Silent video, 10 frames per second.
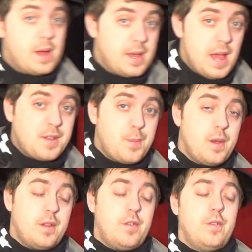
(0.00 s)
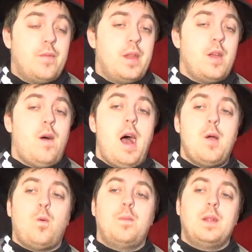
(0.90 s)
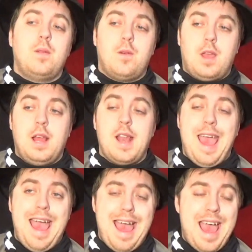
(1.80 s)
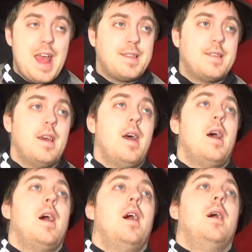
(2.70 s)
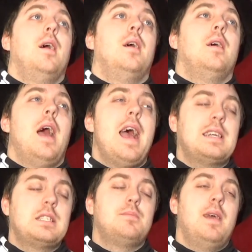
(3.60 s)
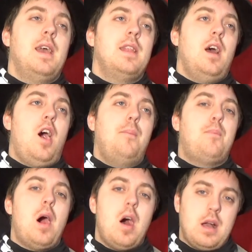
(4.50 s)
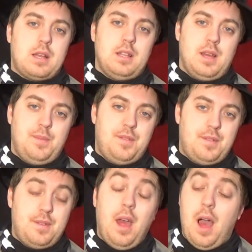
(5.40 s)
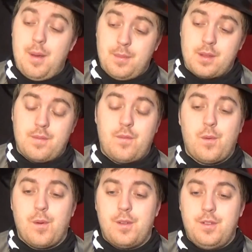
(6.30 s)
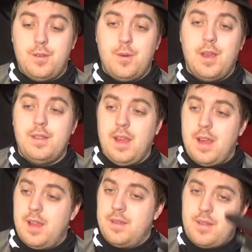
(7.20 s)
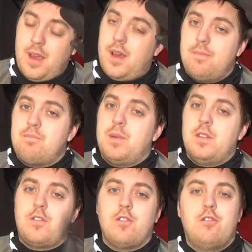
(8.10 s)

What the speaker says: my next predictions video, I will be looking at X-Men Apocalypse. I'm looking forward to it, and be sure